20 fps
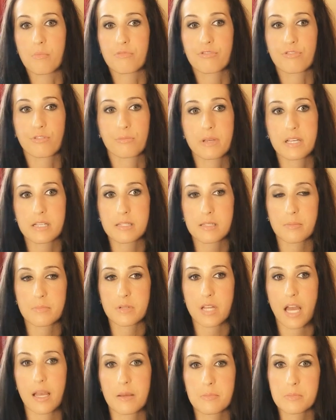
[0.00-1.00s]
For me,
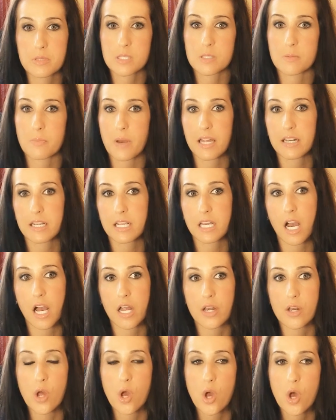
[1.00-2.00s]
sometimes depending
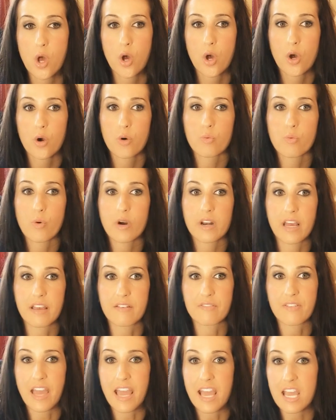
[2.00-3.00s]
on what
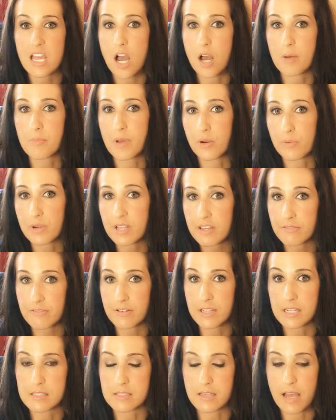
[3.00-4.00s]
I've ate on my
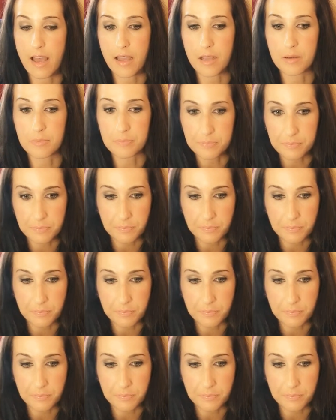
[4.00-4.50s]
refeed day,